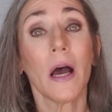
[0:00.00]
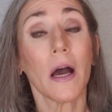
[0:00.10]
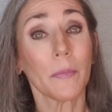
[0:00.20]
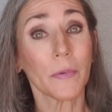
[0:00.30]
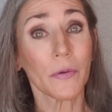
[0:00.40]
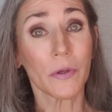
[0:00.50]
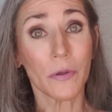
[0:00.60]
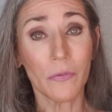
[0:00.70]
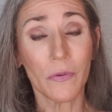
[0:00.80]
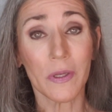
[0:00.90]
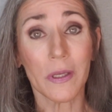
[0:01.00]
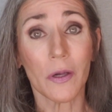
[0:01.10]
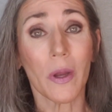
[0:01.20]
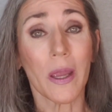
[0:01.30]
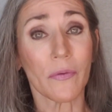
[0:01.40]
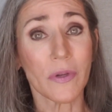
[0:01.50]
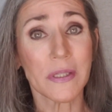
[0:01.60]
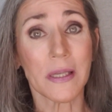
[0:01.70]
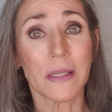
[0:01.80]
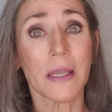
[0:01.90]
I upload a new video every
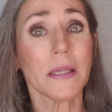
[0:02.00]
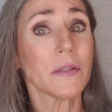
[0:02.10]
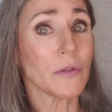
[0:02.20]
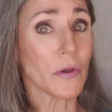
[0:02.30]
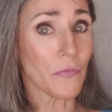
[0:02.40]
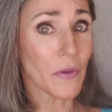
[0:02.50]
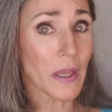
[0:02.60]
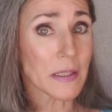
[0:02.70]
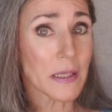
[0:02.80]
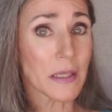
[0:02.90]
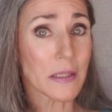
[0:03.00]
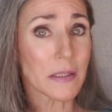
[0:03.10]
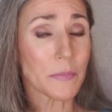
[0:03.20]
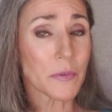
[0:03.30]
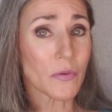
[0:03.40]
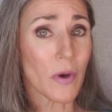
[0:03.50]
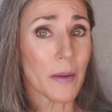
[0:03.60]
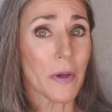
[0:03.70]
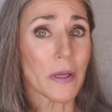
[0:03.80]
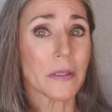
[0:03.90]
Sunday, so don't forget to hit the
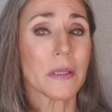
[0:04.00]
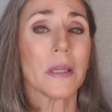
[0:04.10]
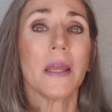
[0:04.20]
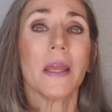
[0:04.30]
subscribe button.